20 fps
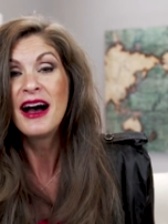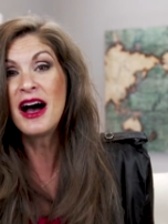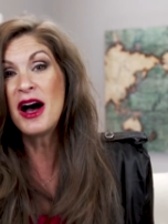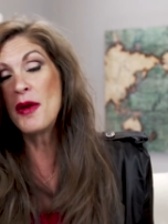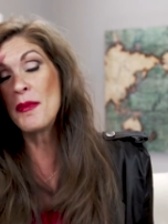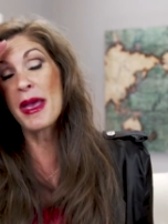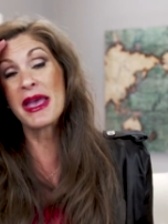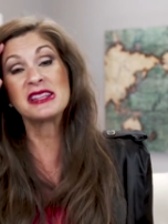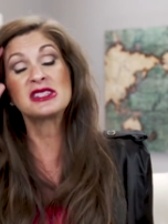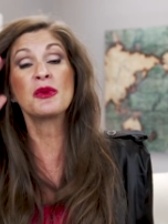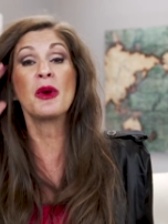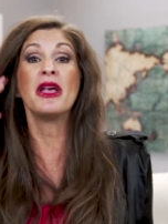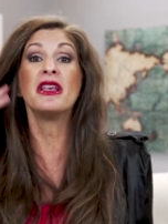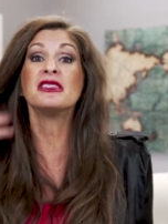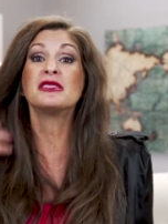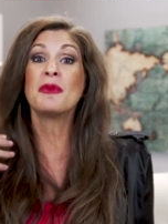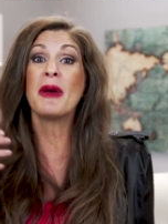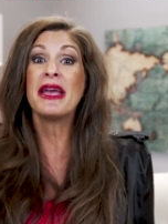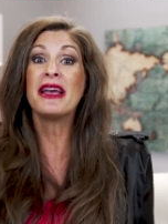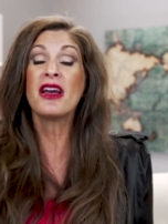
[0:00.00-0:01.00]
as well
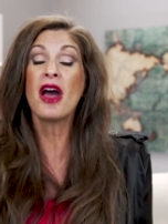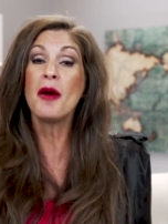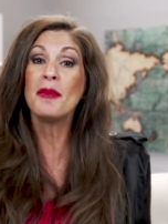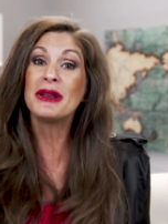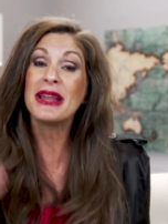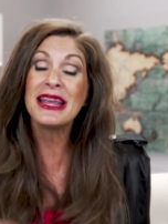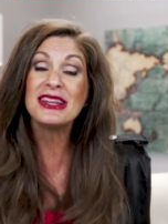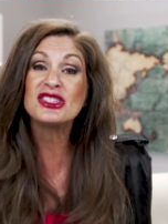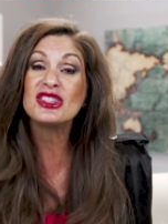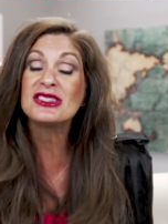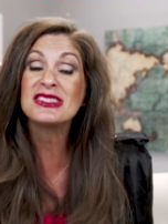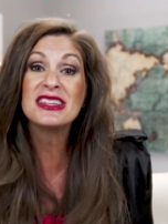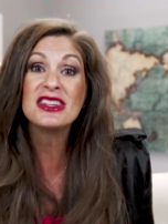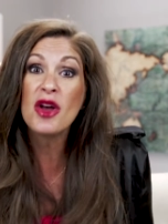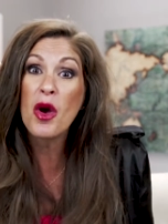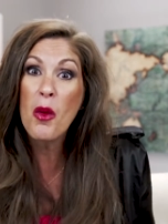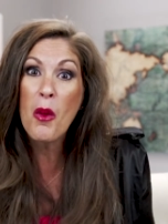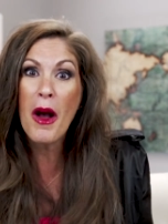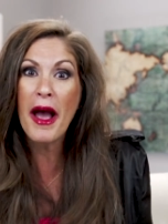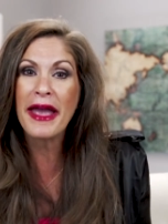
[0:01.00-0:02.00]
as my accommodations
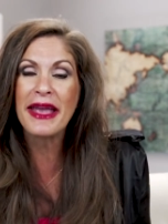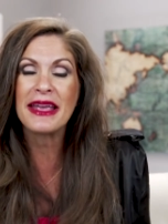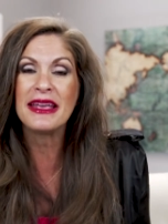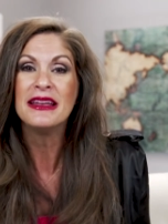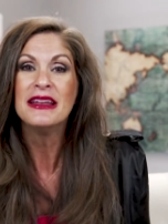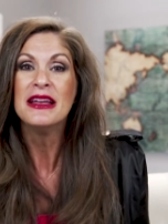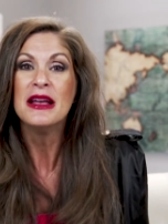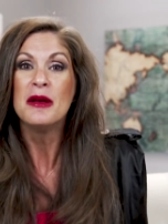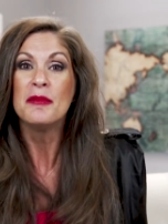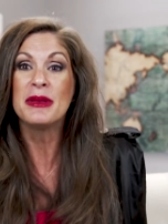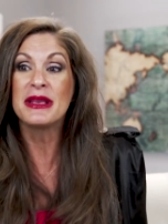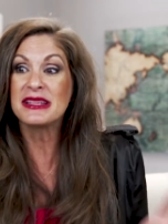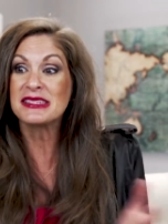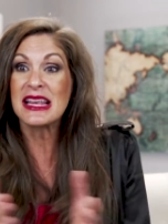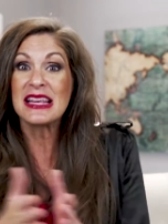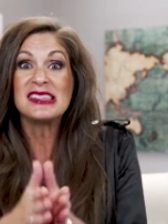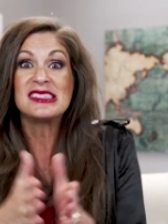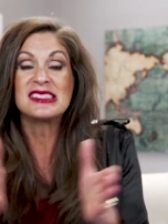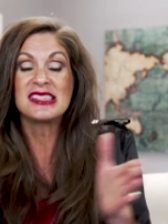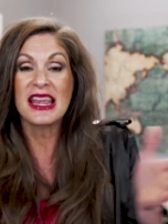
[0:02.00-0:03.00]
in Hawaii,
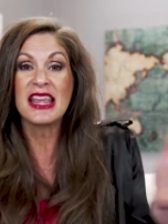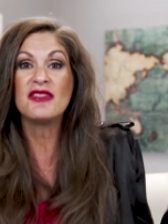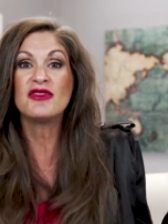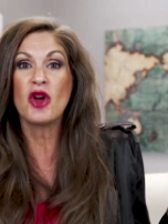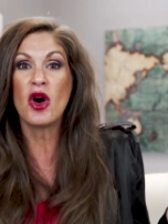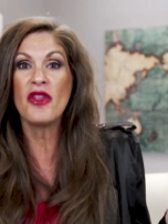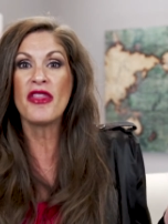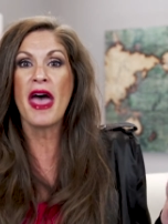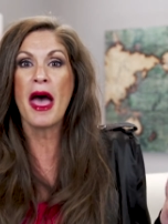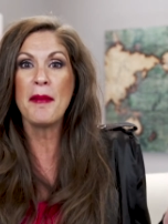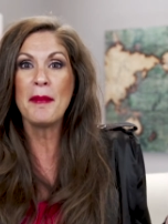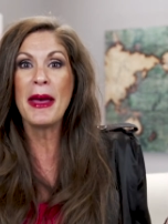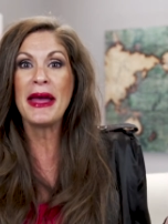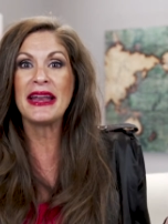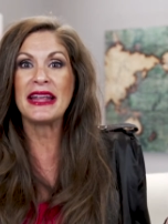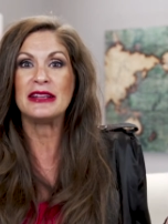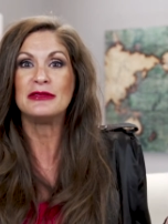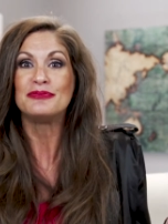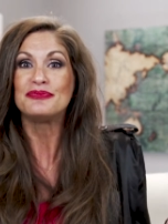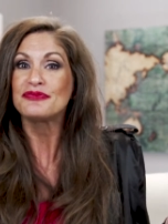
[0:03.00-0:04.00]
because I saved all that
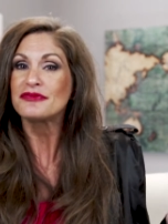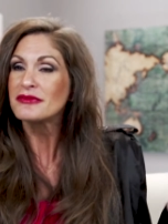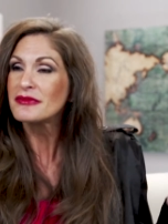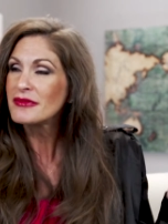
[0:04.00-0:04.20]
money.